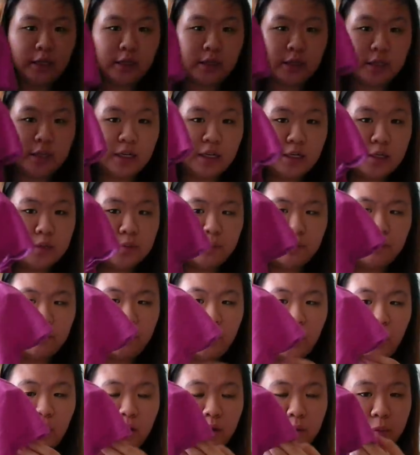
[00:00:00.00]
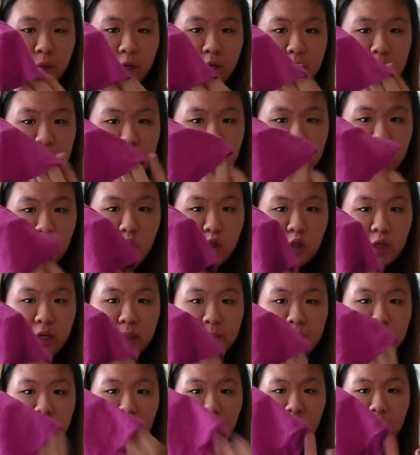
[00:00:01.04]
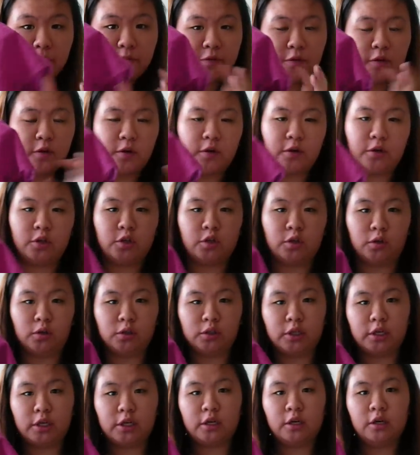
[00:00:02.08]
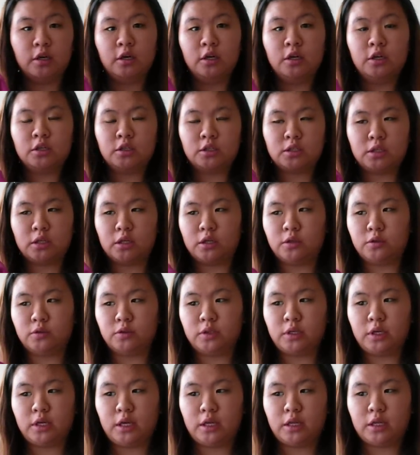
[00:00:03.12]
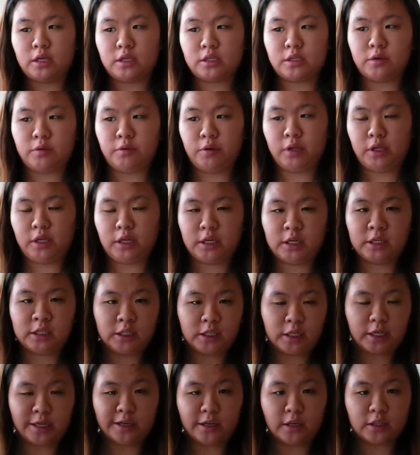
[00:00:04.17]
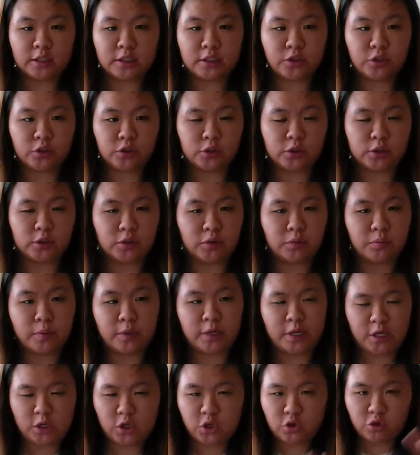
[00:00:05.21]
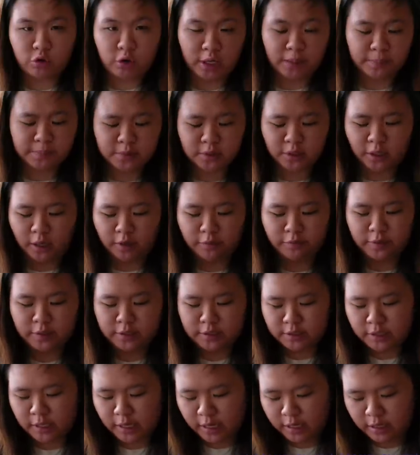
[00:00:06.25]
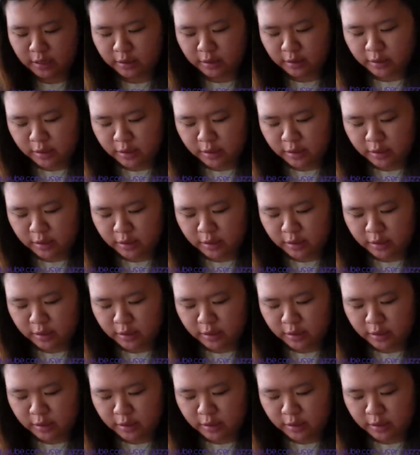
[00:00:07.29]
like this part because it drapes off your shoulder, so it doesn't really cling onto your shoulder, but it drapes off instead.